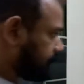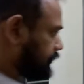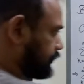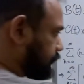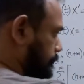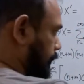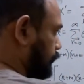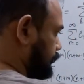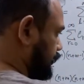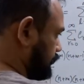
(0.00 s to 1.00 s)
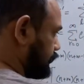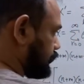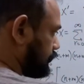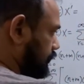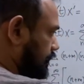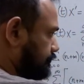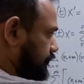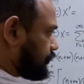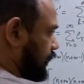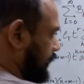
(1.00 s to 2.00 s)
is a power series on the left
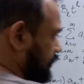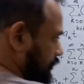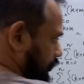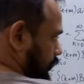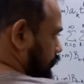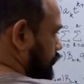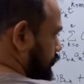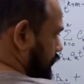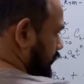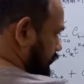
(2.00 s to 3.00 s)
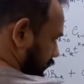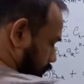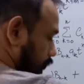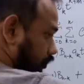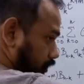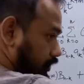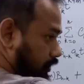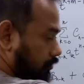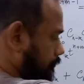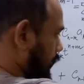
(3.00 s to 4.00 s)
hand side and a 0 on the right hand side, which is a 0 power